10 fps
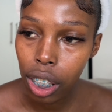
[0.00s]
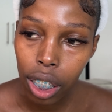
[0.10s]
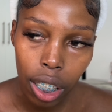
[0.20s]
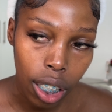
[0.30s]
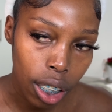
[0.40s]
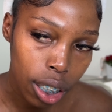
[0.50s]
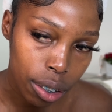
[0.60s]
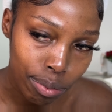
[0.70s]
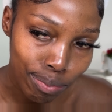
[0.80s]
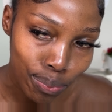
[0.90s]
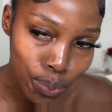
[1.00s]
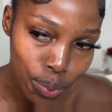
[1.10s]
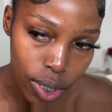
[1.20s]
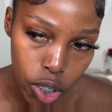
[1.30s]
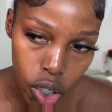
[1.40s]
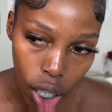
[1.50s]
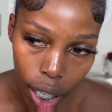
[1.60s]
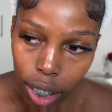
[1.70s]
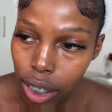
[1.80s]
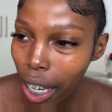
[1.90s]
Oh,
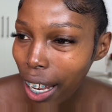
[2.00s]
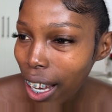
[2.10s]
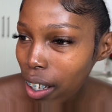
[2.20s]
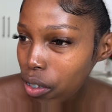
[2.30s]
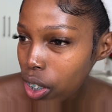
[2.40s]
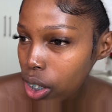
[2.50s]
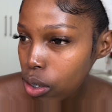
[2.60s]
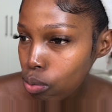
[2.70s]
child, I love it.